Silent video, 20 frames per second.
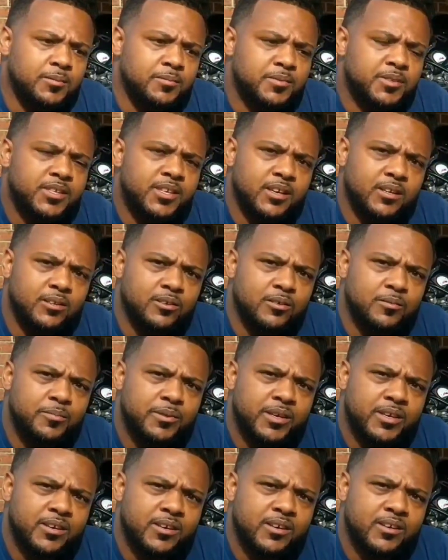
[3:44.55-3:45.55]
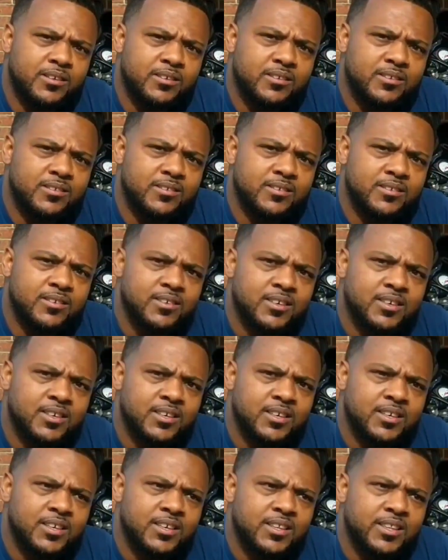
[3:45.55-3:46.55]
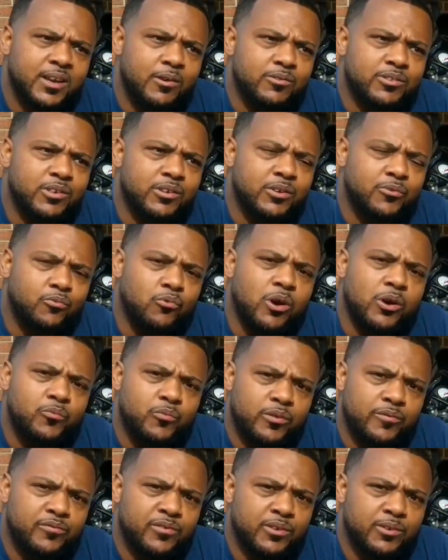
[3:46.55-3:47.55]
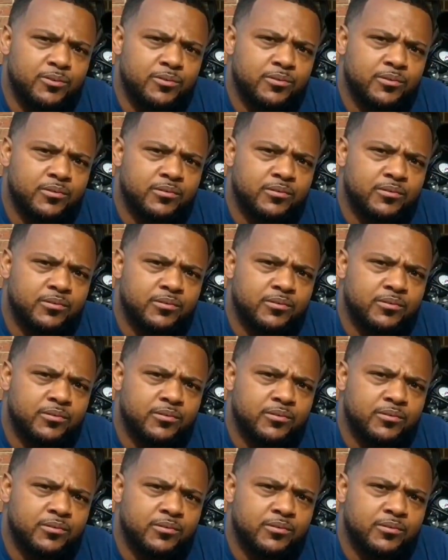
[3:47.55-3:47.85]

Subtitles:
seller because there was only one review.